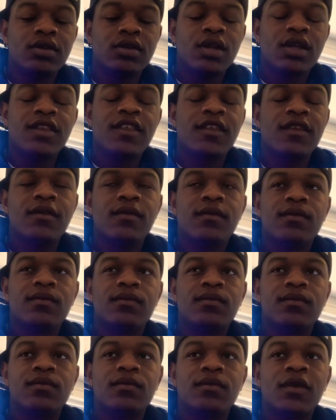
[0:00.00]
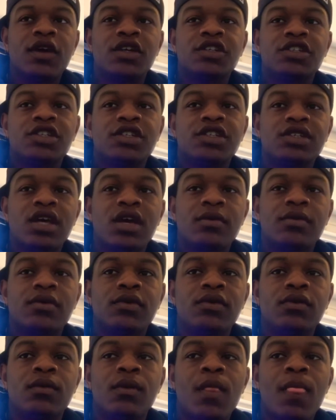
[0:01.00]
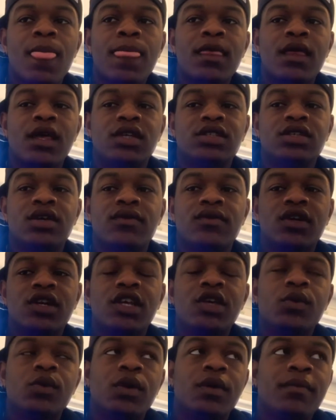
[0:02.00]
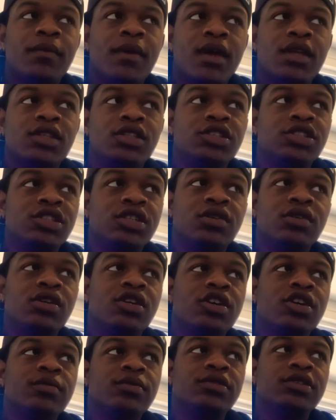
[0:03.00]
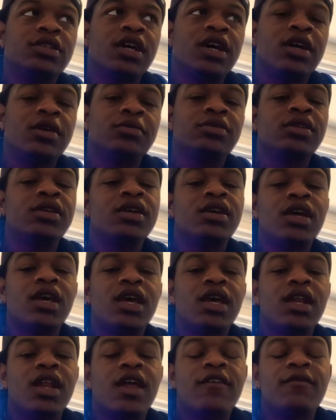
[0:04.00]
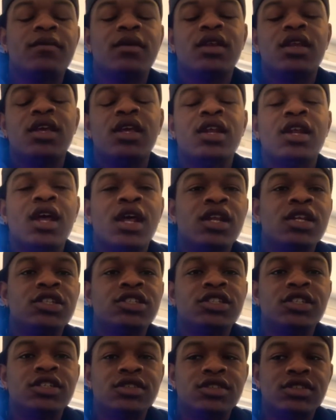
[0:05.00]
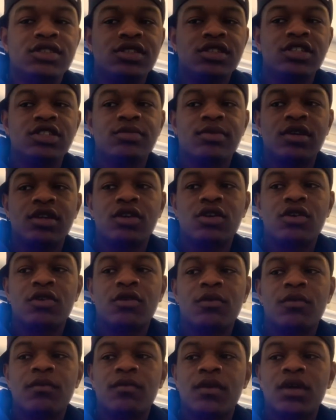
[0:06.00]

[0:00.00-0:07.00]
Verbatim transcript: Nothing major has happened, except for he went back to jail a couple times, and I've been in and out of jail since he's been home.